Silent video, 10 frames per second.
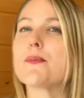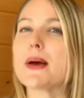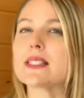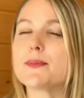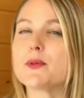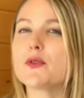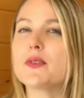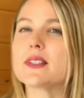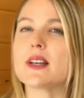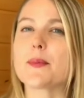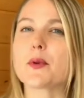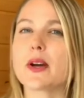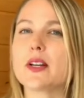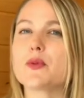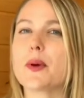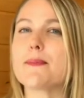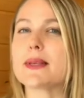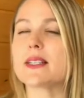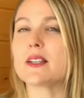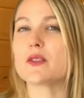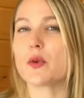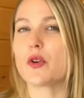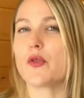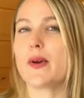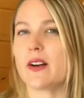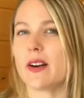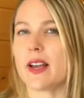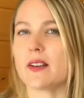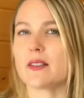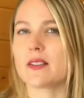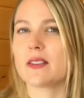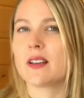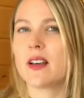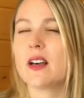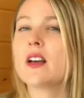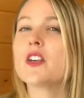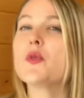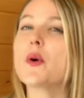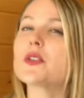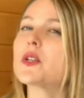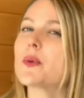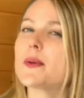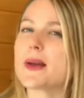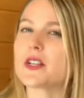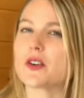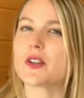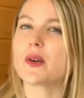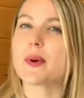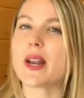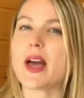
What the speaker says: your best move is to upgrade to a business or creator account. You also want to make sure that